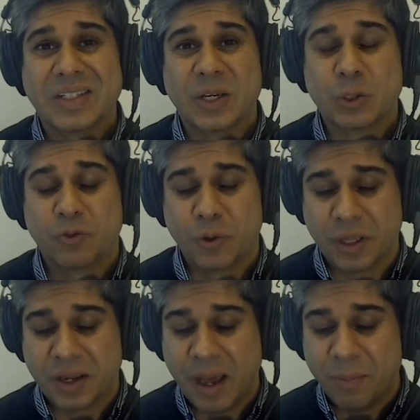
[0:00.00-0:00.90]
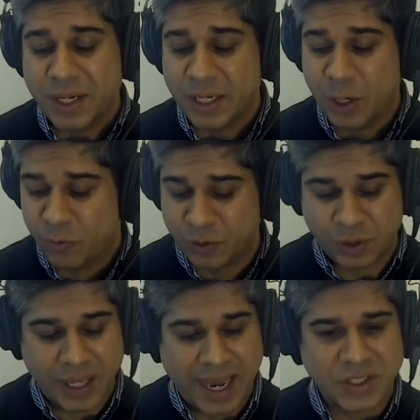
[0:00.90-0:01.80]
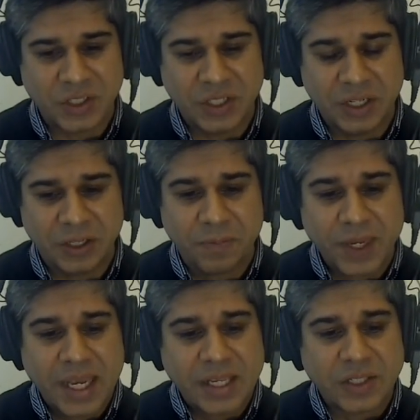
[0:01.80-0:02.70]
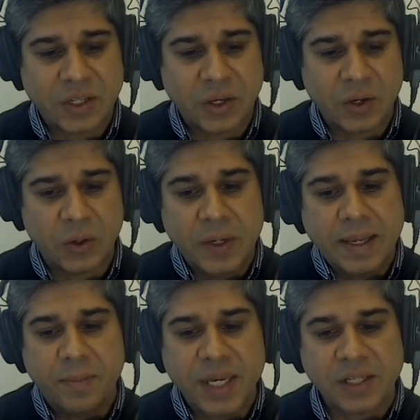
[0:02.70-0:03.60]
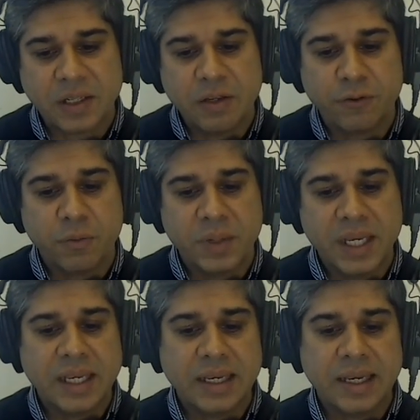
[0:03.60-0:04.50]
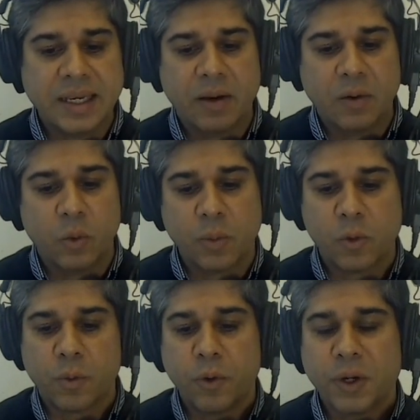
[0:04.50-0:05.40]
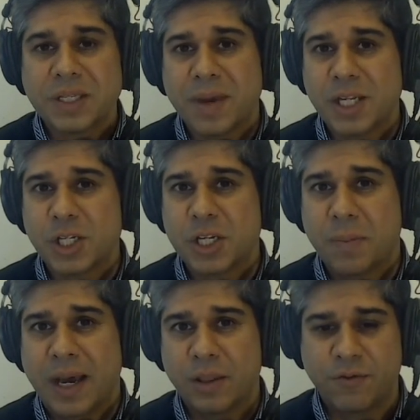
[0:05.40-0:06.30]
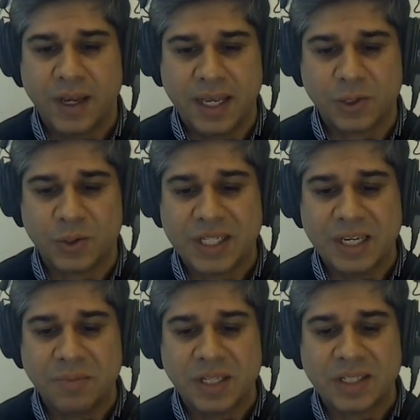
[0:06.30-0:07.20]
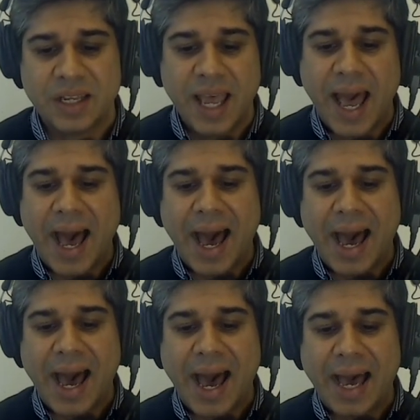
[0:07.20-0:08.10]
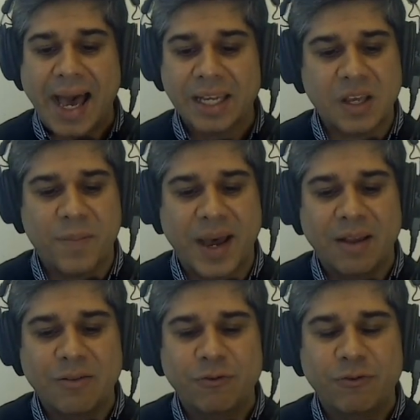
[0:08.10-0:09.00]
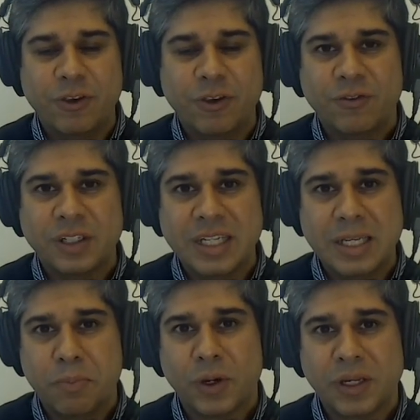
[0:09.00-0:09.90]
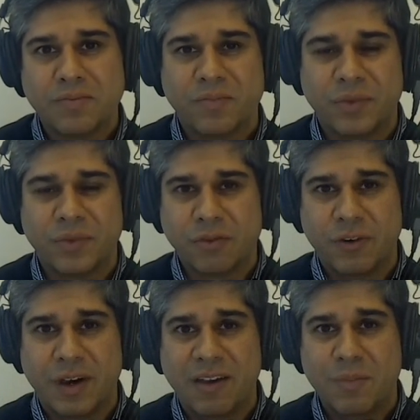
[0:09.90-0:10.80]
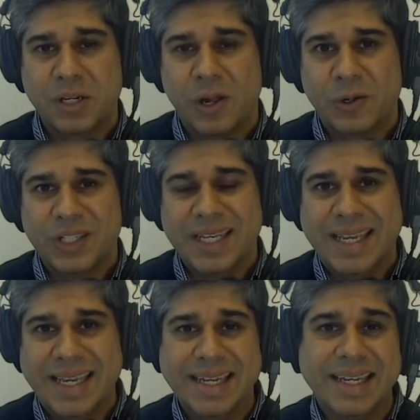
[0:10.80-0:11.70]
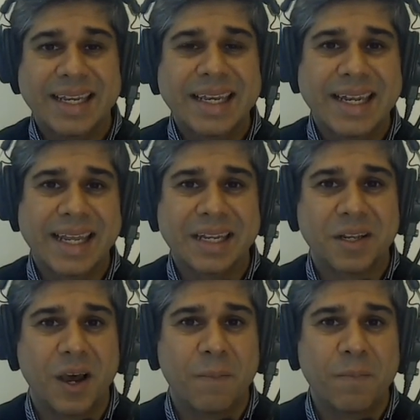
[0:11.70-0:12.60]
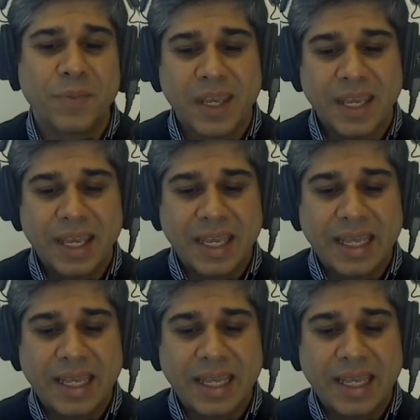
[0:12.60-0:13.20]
sales for the company over the last year. So basically for me, one more point to mention about the financial statements. I talked about $15.5 million in net income.